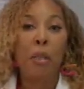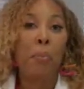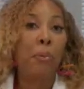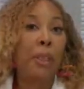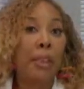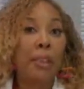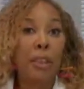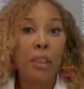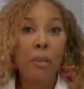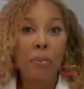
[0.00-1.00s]

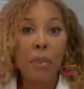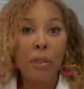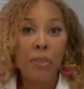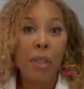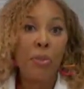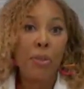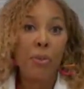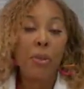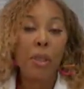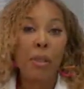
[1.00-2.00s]
apprenticeship of some
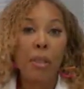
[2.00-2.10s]
sort,